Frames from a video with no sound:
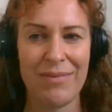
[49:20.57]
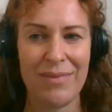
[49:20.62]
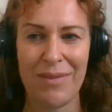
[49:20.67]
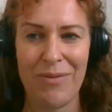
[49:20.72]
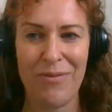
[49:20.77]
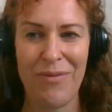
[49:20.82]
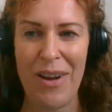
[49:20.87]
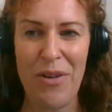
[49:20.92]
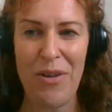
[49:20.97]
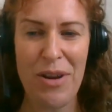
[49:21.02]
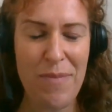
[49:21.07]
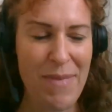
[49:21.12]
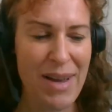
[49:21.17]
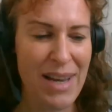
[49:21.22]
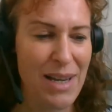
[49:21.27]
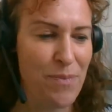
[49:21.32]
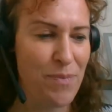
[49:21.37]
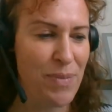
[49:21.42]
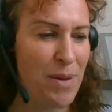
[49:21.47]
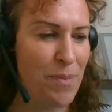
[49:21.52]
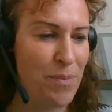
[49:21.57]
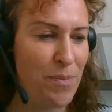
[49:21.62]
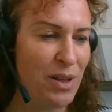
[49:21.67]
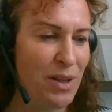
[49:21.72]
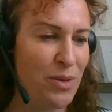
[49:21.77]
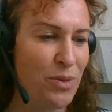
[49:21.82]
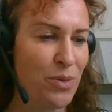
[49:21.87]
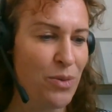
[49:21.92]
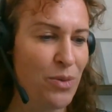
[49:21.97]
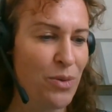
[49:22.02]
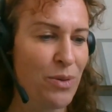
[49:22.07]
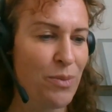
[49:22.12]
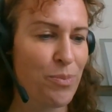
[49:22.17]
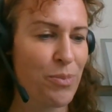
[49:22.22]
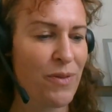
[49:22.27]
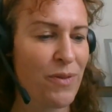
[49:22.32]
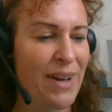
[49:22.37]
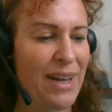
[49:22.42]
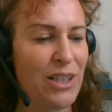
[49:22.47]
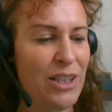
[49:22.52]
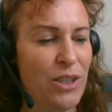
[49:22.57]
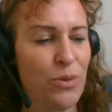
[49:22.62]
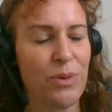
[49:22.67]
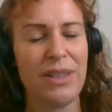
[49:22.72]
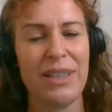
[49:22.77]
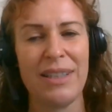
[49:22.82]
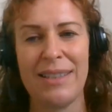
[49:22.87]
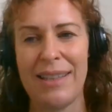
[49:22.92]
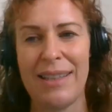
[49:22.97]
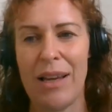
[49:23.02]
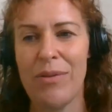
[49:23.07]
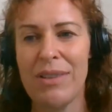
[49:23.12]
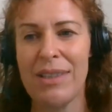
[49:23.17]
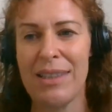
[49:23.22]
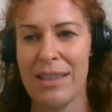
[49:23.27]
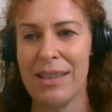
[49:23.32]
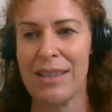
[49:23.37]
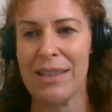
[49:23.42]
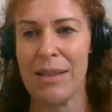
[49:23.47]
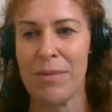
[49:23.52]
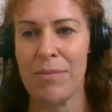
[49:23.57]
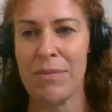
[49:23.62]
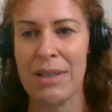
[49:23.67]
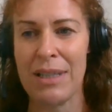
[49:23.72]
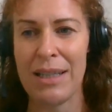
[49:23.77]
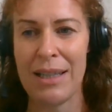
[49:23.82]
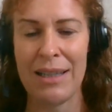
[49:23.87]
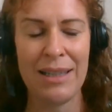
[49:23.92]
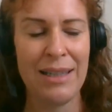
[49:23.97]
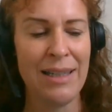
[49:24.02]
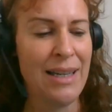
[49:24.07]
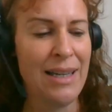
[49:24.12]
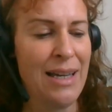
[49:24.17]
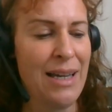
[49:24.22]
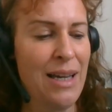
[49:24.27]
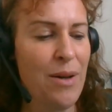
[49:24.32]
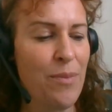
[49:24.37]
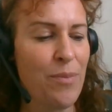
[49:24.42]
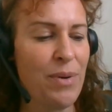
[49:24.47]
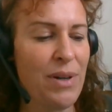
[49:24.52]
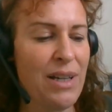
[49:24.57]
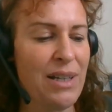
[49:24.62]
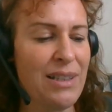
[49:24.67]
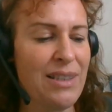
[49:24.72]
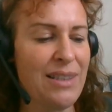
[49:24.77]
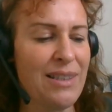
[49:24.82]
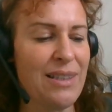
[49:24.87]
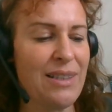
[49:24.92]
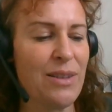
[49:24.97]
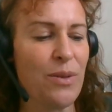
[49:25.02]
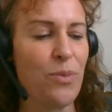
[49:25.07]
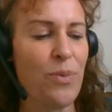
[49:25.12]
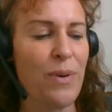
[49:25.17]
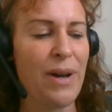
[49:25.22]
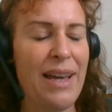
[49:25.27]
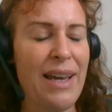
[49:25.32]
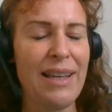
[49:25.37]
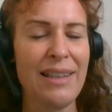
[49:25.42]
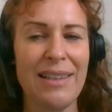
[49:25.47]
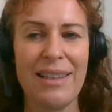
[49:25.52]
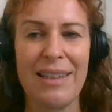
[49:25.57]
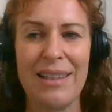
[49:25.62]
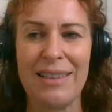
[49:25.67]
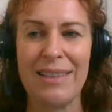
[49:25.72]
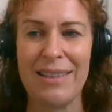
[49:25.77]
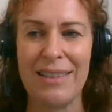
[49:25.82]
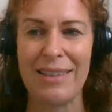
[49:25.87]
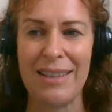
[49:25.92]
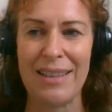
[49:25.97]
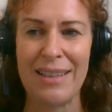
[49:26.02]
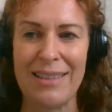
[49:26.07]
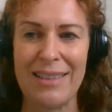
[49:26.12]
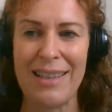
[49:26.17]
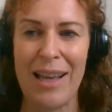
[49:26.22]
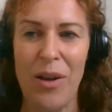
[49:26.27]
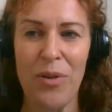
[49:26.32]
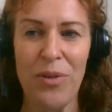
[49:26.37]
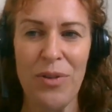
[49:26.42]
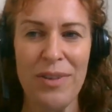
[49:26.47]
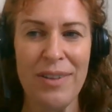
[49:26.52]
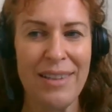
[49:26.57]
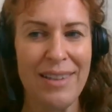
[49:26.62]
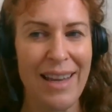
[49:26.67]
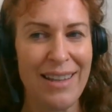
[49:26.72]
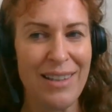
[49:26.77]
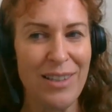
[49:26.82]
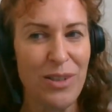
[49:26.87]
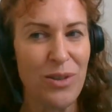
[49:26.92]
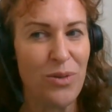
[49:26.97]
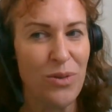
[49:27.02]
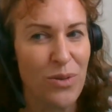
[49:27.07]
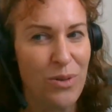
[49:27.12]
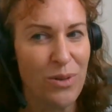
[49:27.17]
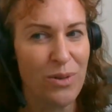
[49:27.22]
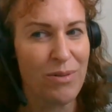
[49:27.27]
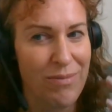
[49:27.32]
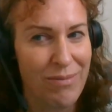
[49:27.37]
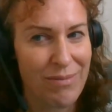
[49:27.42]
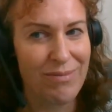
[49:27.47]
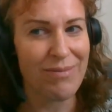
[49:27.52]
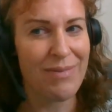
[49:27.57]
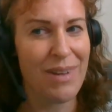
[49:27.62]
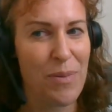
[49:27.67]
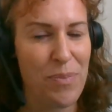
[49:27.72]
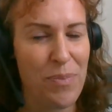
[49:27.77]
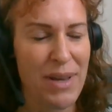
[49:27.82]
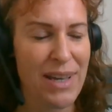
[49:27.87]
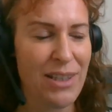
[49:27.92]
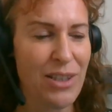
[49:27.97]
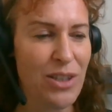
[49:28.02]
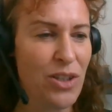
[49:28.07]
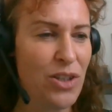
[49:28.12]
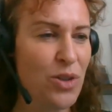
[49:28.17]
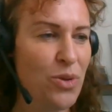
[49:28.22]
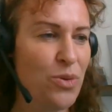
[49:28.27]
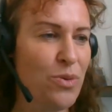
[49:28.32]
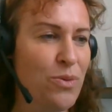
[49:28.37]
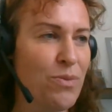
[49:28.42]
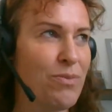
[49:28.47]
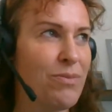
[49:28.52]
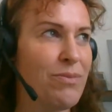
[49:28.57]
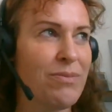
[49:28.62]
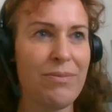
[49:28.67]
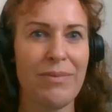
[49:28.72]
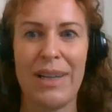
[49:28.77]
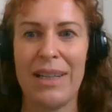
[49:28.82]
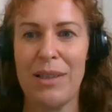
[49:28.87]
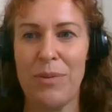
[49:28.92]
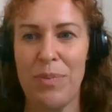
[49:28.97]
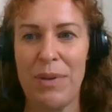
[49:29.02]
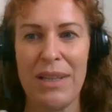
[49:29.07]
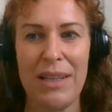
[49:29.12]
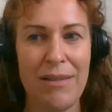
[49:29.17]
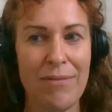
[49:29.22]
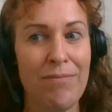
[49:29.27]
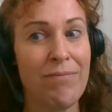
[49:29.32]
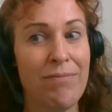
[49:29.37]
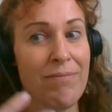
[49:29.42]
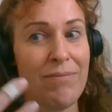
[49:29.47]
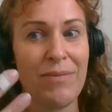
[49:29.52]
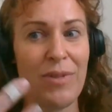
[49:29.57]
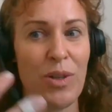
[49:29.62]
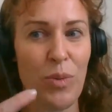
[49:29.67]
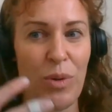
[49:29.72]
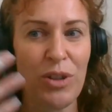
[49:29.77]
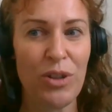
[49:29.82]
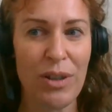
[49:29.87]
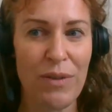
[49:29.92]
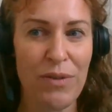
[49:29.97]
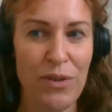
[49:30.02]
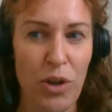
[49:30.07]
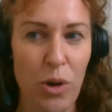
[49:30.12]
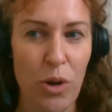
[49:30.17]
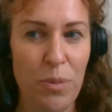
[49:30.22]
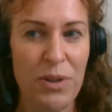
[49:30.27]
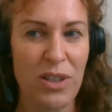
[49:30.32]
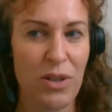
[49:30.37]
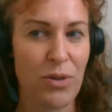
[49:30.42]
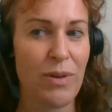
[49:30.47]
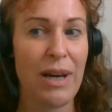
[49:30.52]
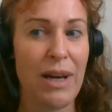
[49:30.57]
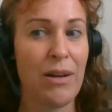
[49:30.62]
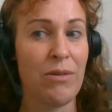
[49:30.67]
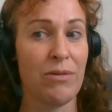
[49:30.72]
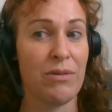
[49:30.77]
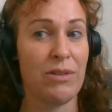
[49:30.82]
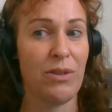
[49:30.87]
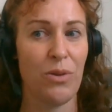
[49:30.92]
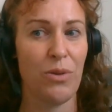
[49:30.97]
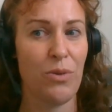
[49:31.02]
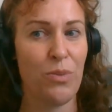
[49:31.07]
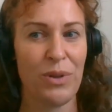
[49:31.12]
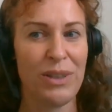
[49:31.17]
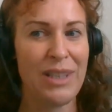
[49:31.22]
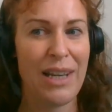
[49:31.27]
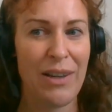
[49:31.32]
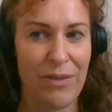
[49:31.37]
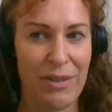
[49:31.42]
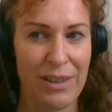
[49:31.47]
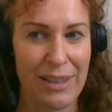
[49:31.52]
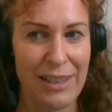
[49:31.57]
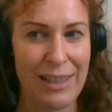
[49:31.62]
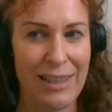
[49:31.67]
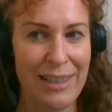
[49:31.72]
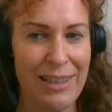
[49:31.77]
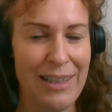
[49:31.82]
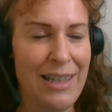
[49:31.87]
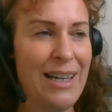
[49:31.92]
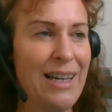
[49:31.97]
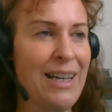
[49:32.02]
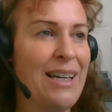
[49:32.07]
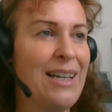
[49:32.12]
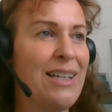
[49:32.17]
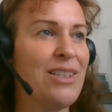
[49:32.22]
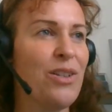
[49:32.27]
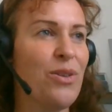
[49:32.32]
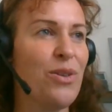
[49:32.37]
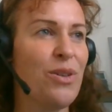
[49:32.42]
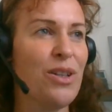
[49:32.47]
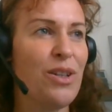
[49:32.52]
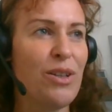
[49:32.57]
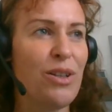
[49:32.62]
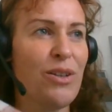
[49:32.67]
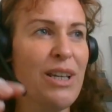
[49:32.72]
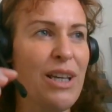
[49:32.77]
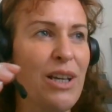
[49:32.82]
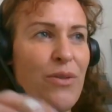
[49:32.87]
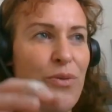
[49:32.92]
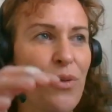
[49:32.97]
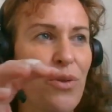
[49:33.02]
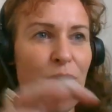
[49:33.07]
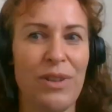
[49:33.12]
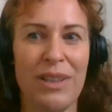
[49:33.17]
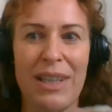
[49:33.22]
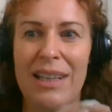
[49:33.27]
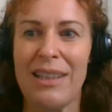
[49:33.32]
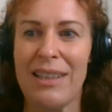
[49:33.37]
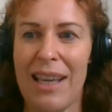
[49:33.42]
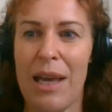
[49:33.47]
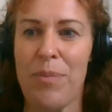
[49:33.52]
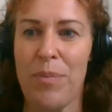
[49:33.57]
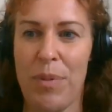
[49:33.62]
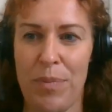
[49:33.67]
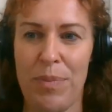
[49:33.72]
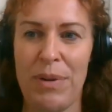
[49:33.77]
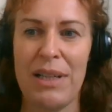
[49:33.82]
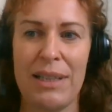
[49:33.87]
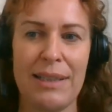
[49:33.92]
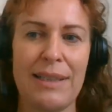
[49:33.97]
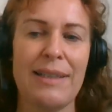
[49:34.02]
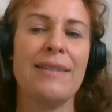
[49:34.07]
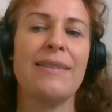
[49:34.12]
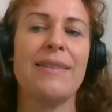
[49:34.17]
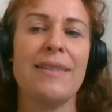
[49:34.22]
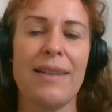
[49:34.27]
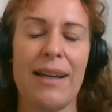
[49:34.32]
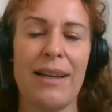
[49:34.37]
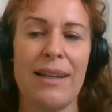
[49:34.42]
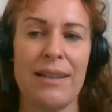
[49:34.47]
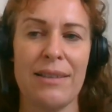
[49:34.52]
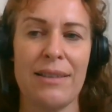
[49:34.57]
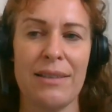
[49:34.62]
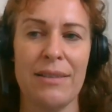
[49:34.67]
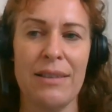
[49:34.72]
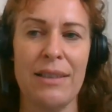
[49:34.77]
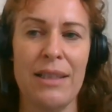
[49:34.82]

very many people who provide you with a sound system. Yeah, but the way that the sound has to appear to you might be you want to have Dolby surround or whatever. Yeah, so you're looking for that capability inside.